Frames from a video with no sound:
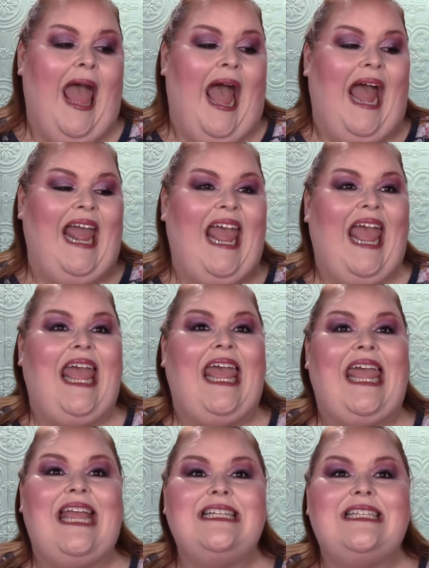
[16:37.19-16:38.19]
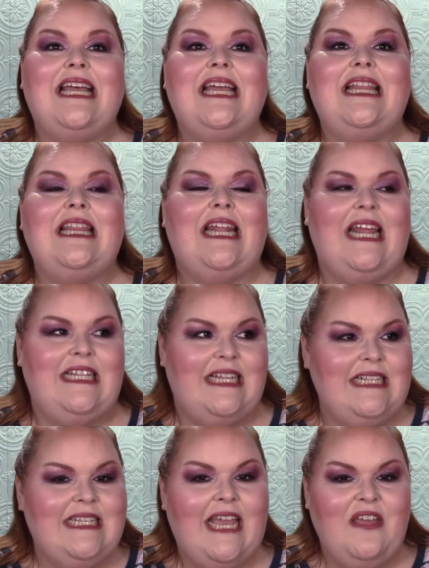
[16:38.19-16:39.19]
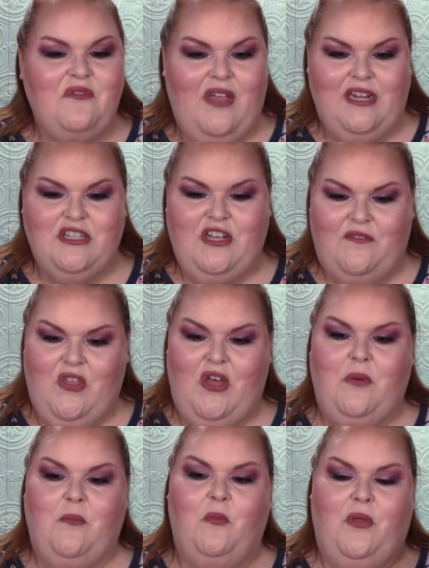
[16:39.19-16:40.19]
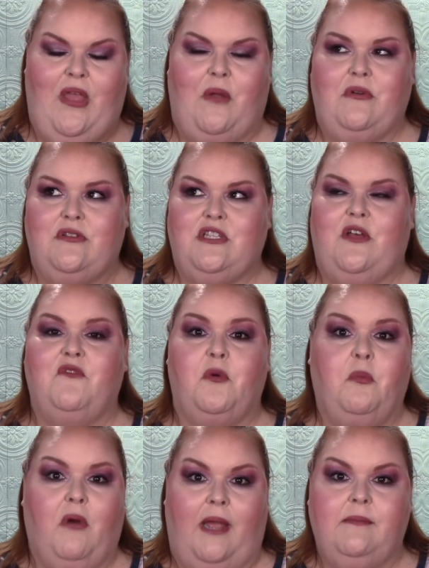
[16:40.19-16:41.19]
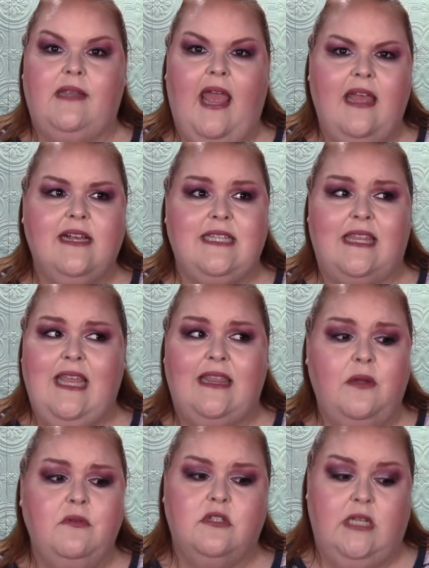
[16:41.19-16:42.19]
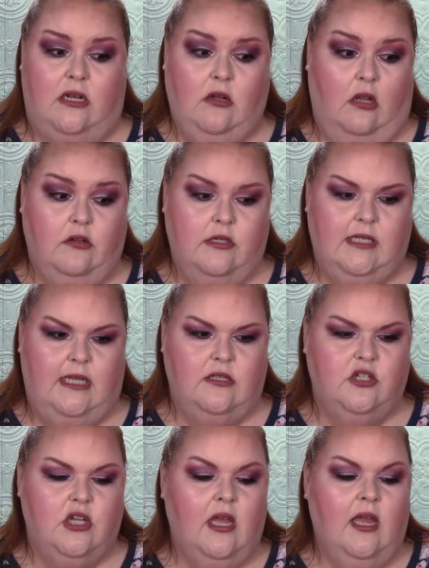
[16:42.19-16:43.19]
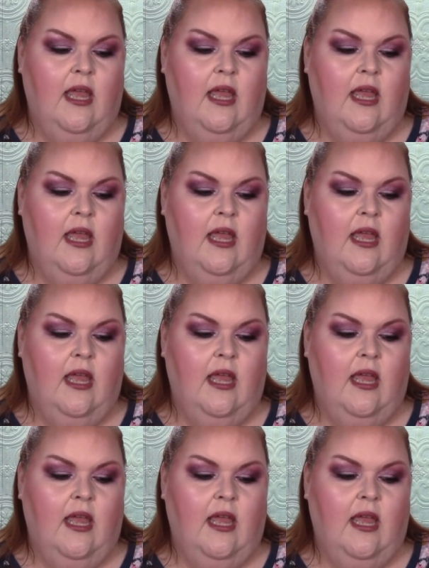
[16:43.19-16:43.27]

I hate that I didn't take advantage of them when they were on sale for Prime Day because I think they were $10 each.